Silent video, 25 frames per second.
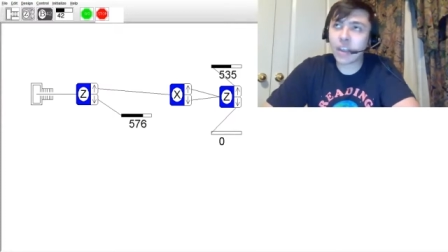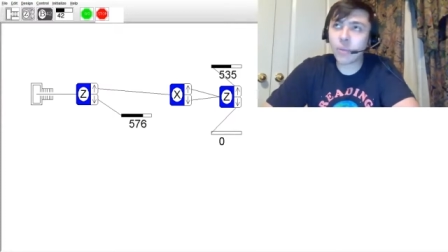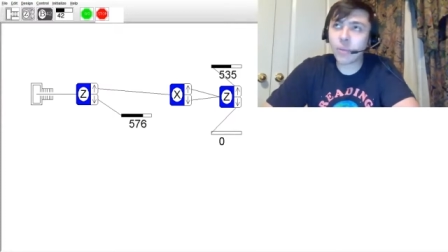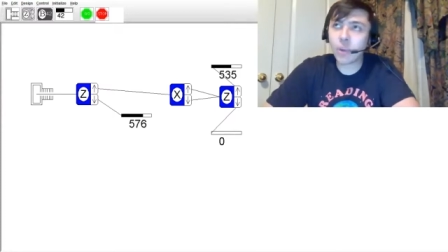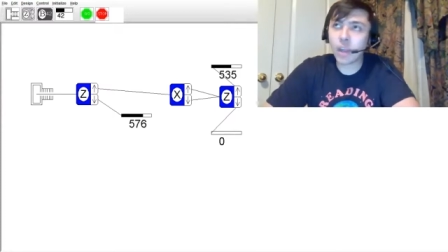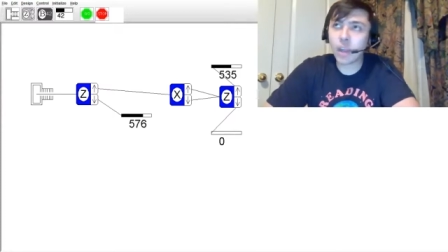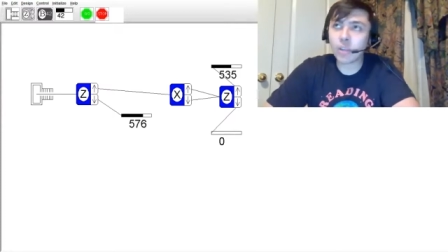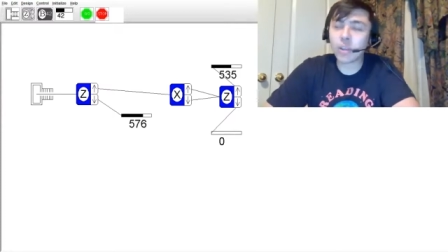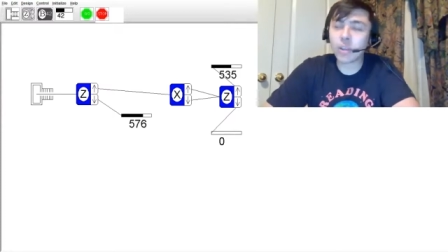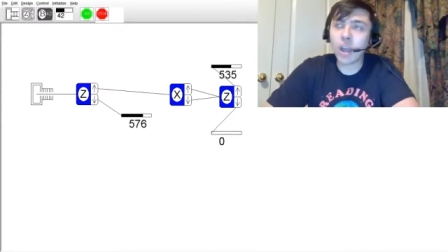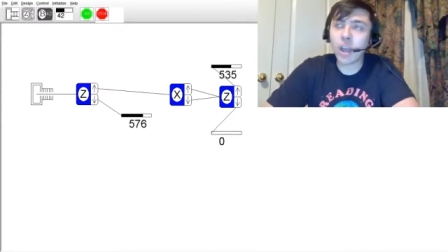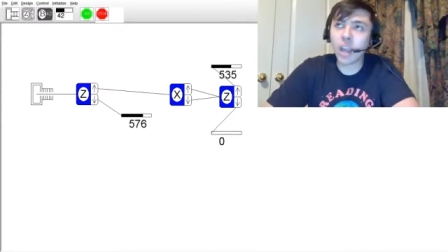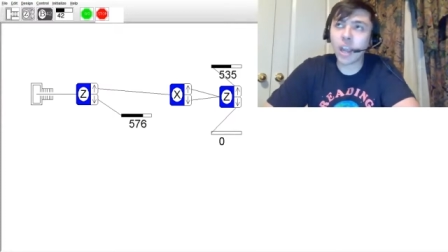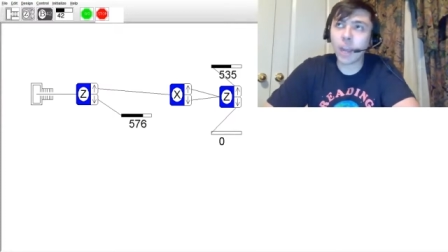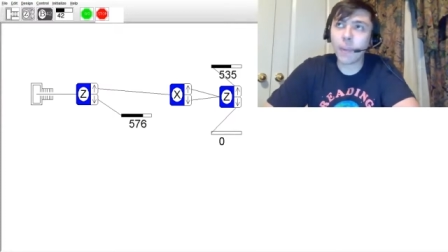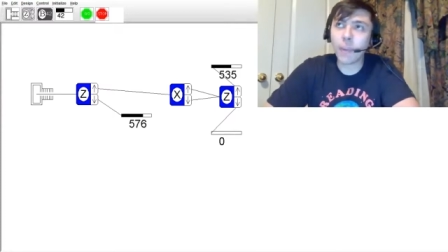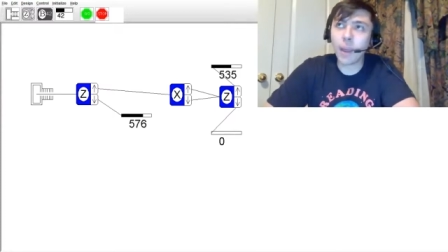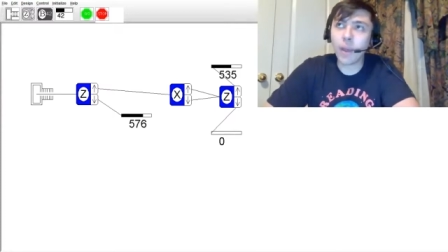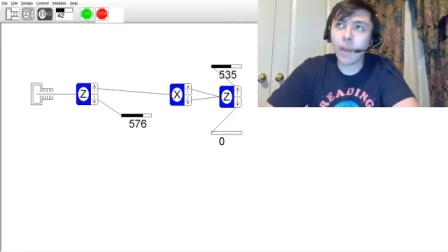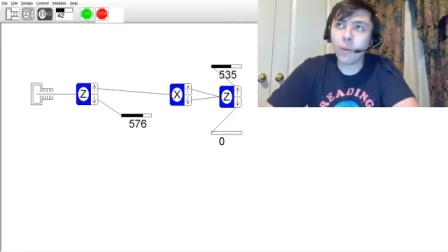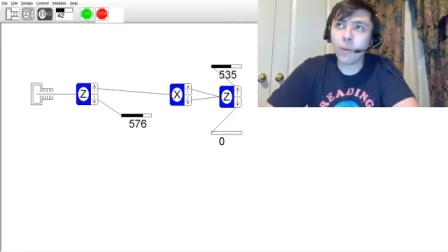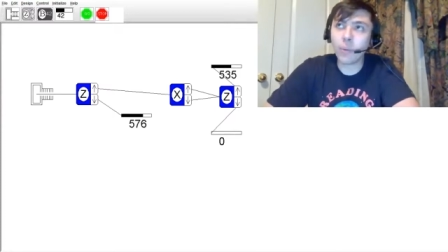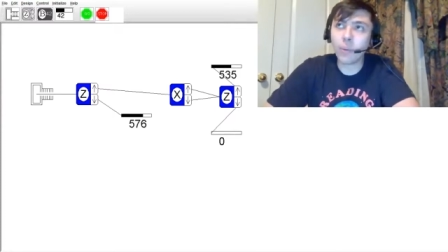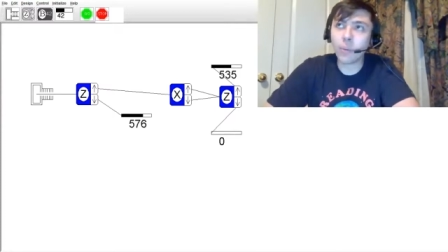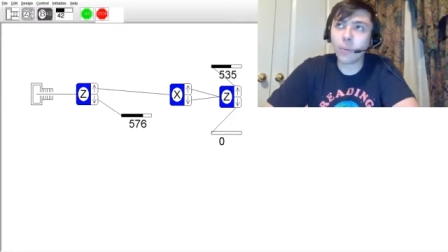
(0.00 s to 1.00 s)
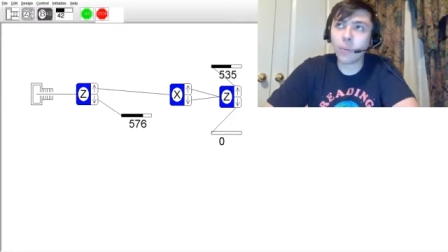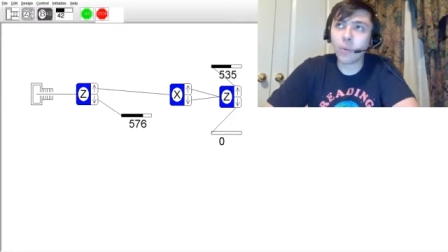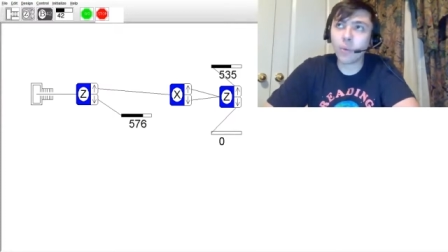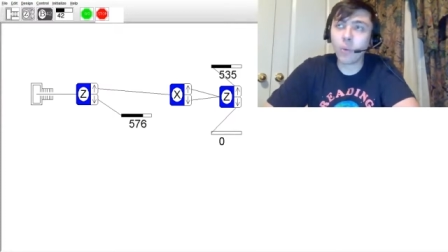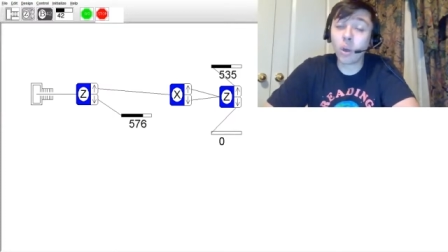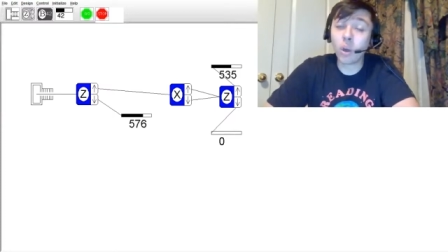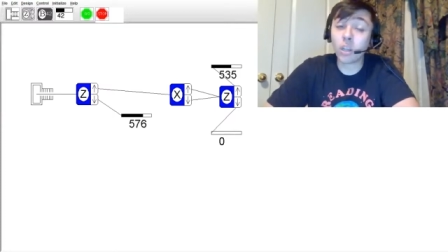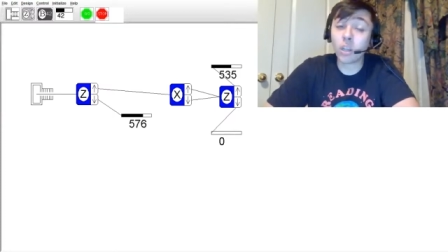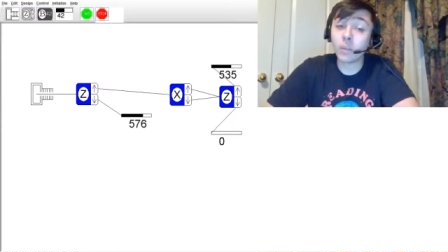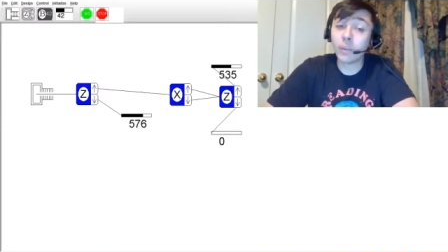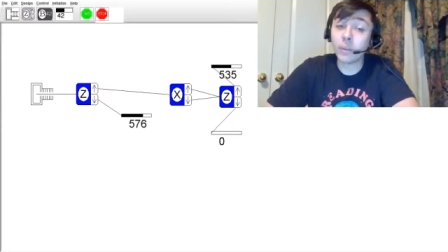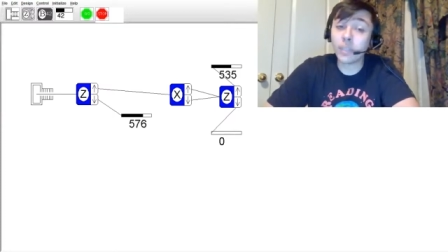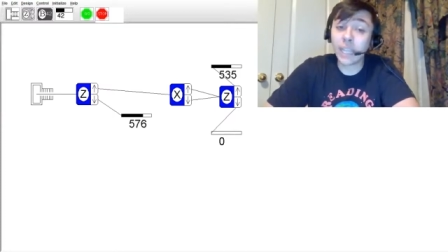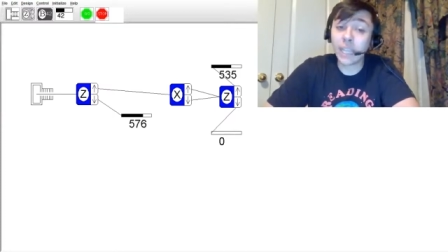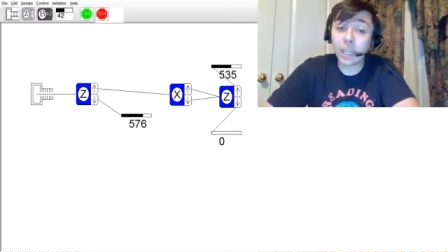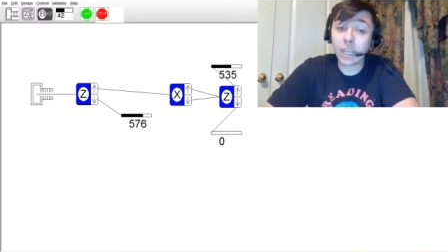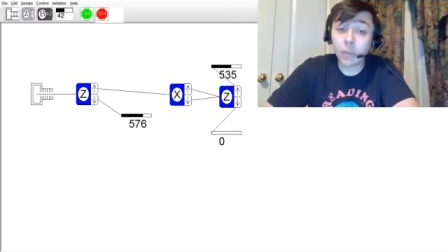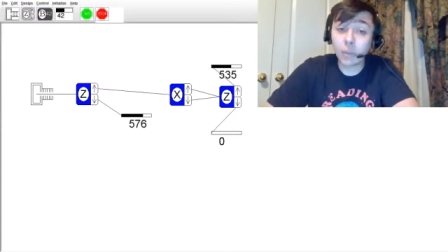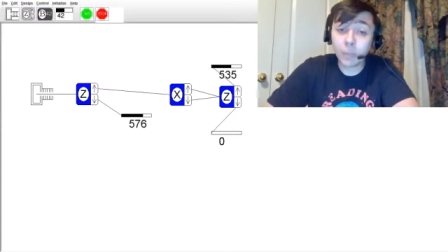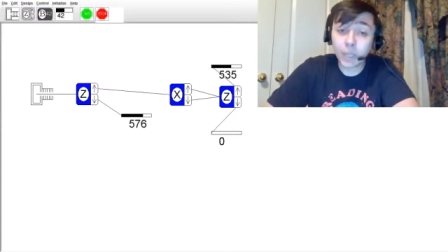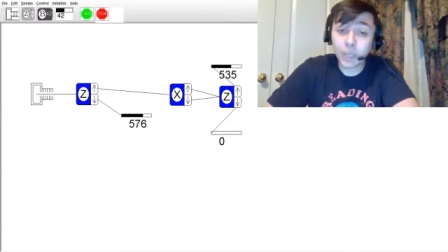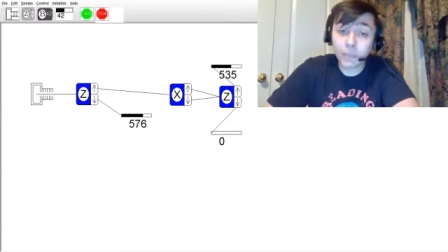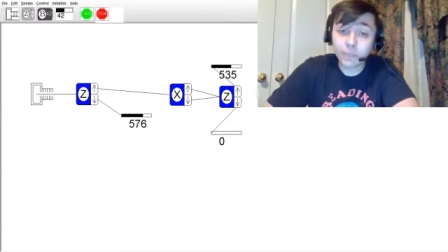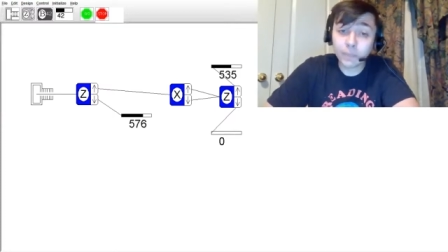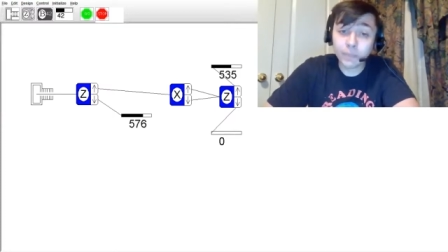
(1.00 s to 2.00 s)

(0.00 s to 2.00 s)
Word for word: I'll talk about quantum entanglement,